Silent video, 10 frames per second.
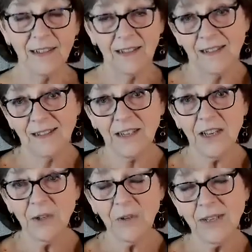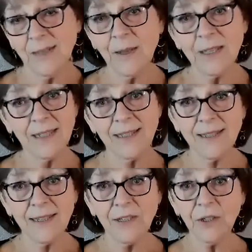It's a country that spends
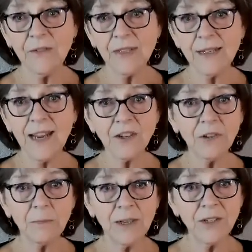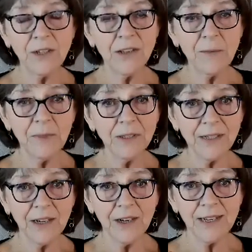62% of its national budget on the
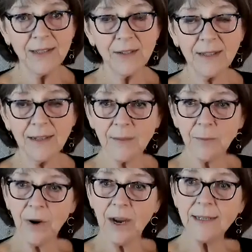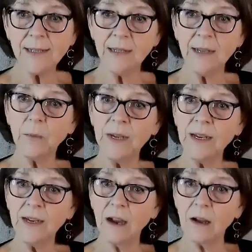military. So it's not surprising that
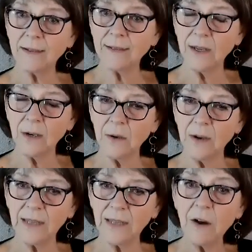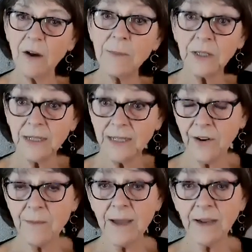we also allow
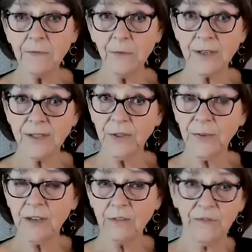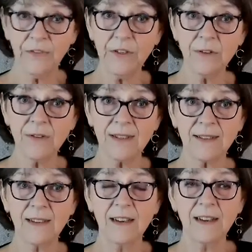military metaphors to infuse
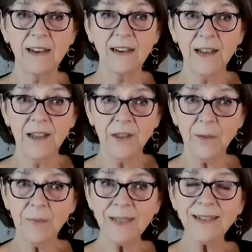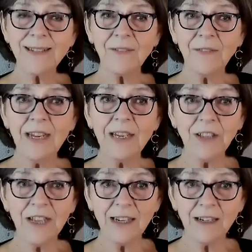the business of
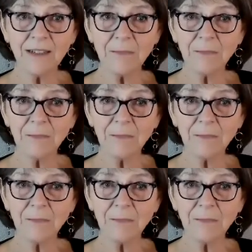healing.